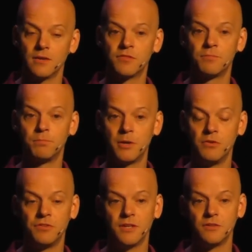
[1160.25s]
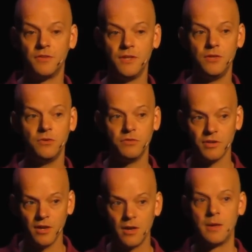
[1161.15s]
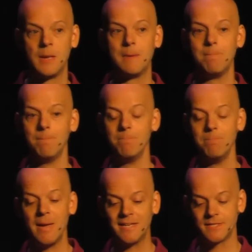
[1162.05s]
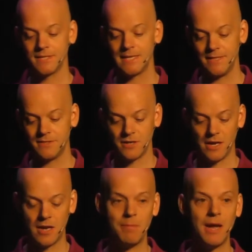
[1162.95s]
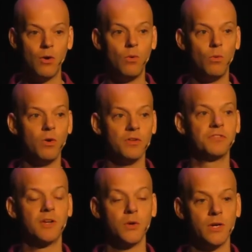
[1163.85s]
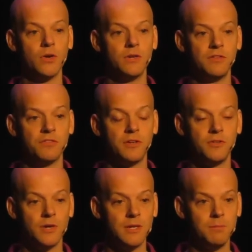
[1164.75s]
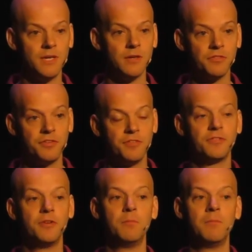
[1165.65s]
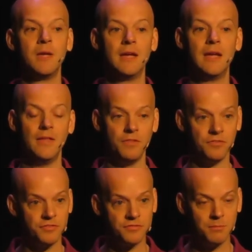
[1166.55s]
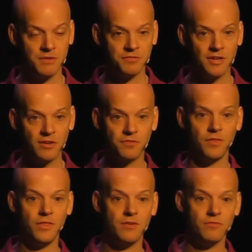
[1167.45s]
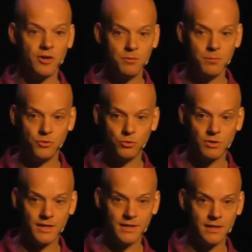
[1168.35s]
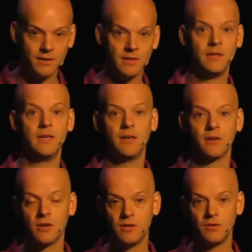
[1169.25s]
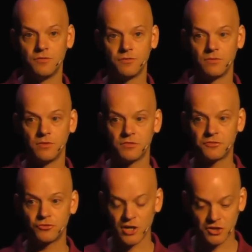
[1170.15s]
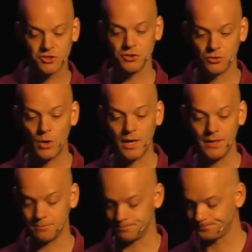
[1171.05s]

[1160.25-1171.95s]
exposing to the user metadata about what's going on inside your APL system and the system itself and the environment you're running in a kind of structured way.